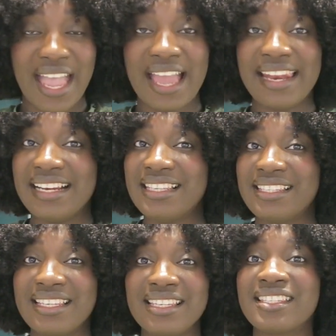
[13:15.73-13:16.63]

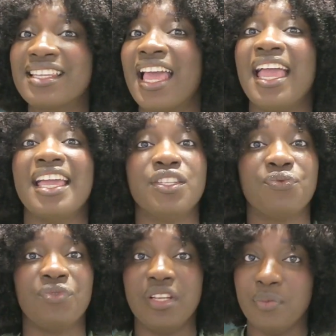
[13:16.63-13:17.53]
Analysis is
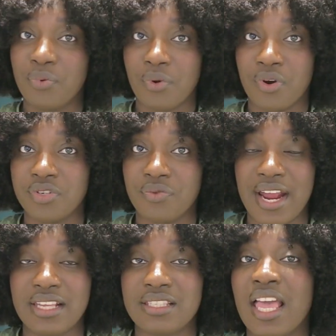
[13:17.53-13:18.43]
really broad,
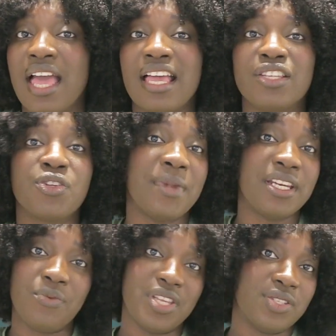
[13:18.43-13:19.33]
right? There's so
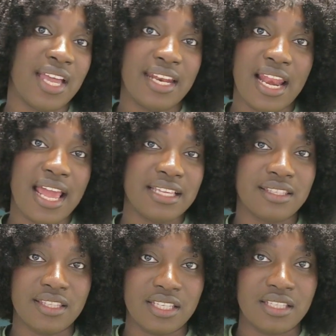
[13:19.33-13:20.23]
many ways to
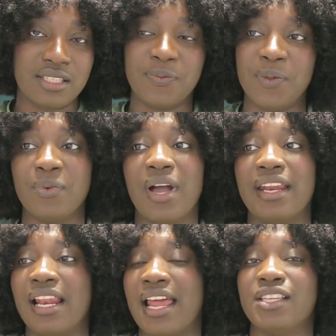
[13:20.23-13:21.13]
analyze things. People
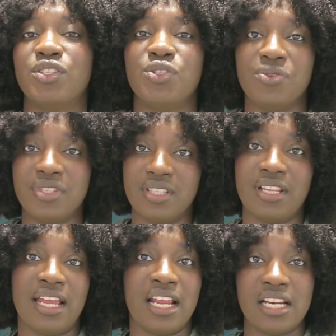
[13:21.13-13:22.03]
analyze
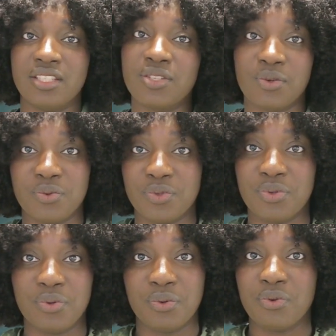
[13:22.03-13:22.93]
using analytical
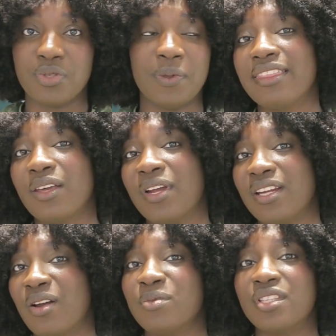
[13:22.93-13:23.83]
tools. I think when
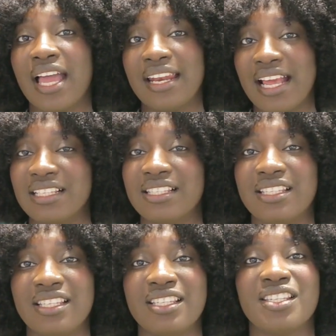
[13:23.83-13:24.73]
it comes to
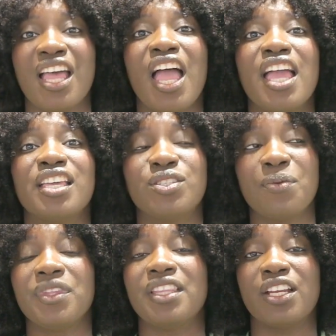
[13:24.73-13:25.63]
analysis, it's
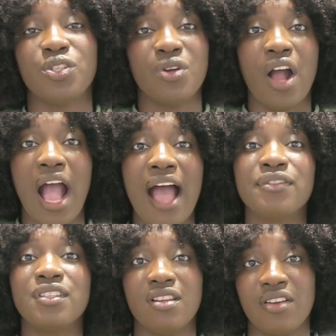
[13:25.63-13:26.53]
something that you
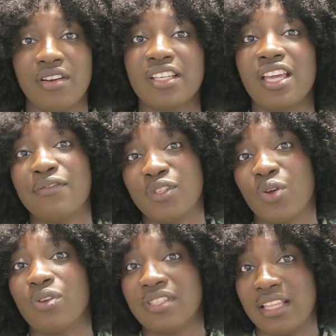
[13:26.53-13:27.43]
have to learn, and you have to
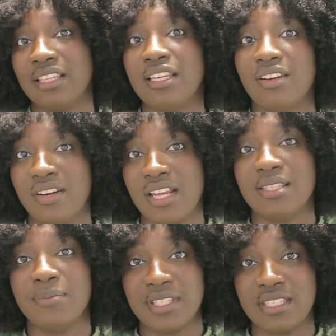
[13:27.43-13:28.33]
constantly learn
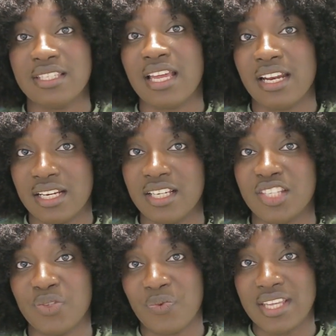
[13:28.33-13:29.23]
as a business
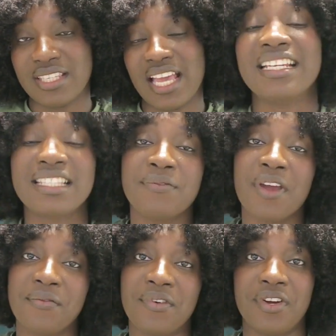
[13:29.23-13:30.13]
analyst, right? And it's a
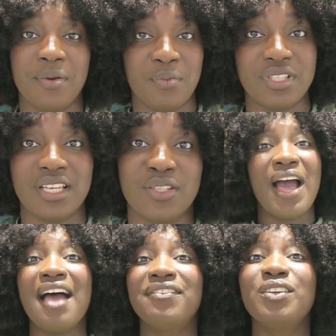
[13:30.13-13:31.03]
very, very important. So
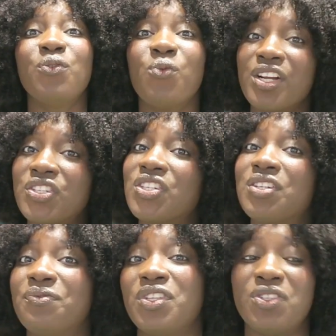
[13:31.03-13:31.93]
having watched
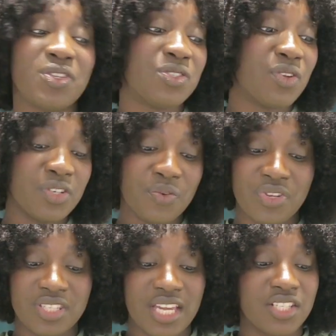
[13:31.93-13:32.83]
the videos, done the
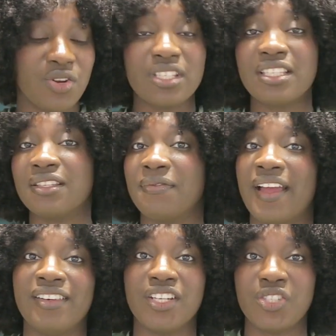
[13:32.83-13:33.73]
research, gotten the
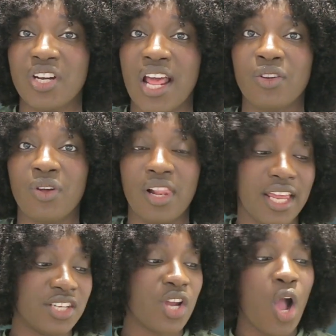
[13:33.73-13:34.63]
foundational
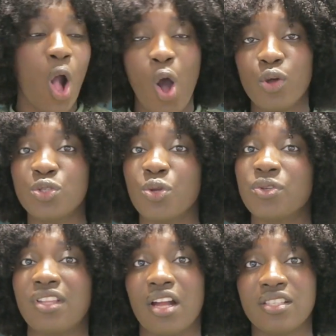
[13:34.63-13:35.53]
knowledge, also
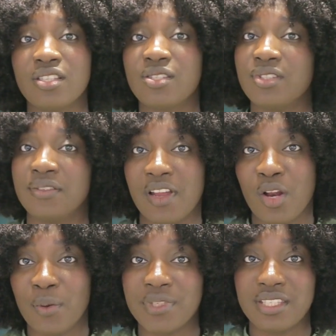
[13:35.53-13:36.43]
starting to
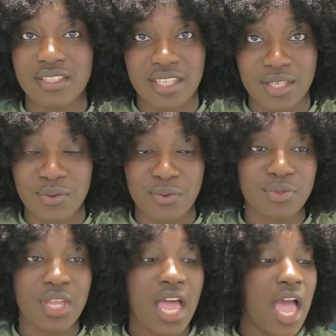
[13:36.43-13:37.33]
develop the
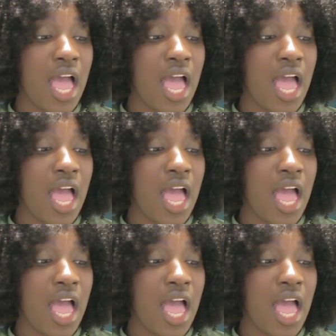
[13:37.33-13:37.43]
skills.